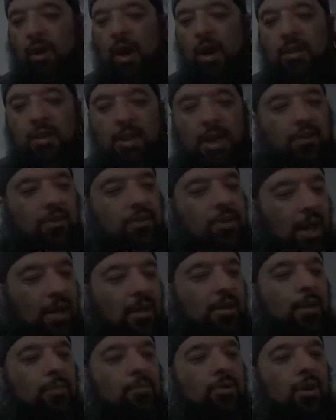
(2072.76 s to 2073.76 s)
right? They
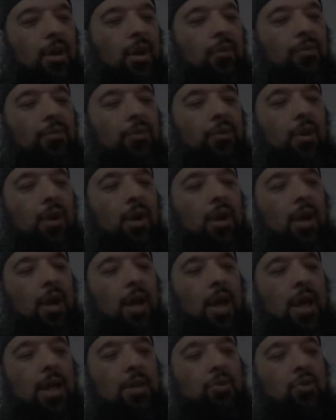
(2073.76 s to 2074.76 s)
sell themselves.
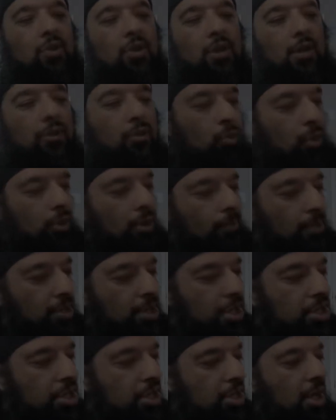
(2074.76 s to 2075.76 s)
And so this is what the
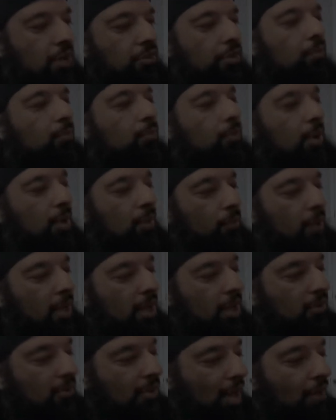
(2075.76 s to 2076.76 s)
magician does.
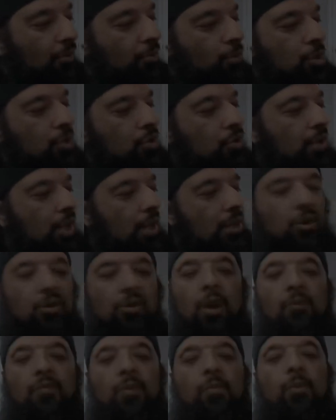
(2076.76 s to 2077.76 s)
He sells, when you sell
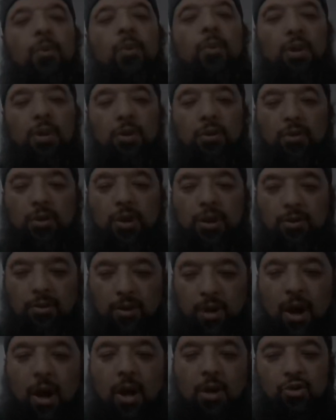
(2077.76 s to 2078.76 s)
yourself, you put your,
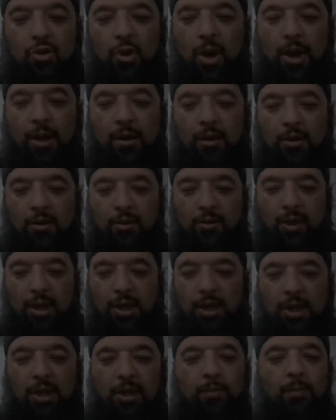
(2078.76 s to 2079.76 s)
it's a contract,
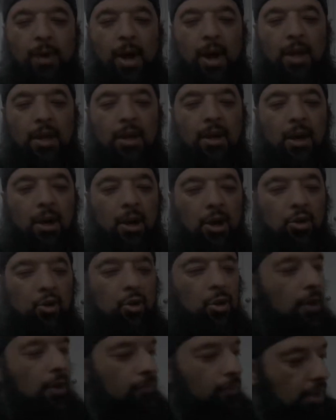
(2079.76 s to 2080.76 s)
selling and buying.
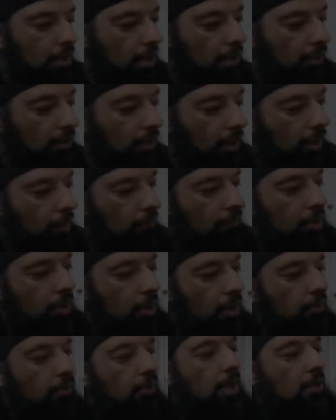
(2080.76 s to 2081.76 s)
You give me this, I'll give
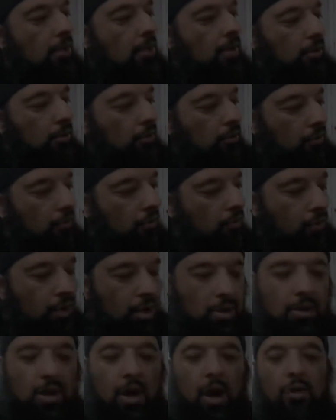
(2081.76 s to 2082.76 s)
you this. And then there's a
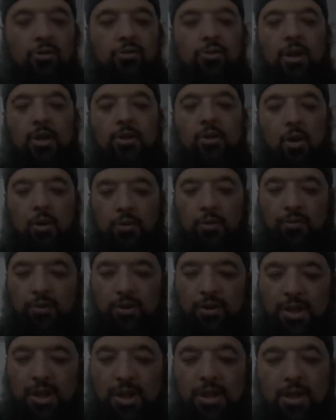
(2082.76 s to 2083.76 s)
written contract called the
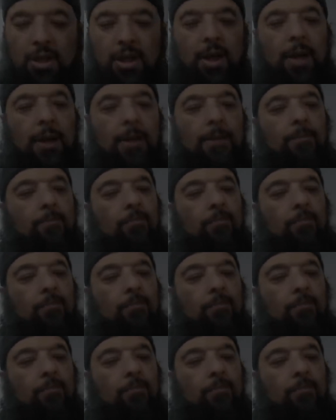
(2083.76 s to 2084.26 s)
receipt.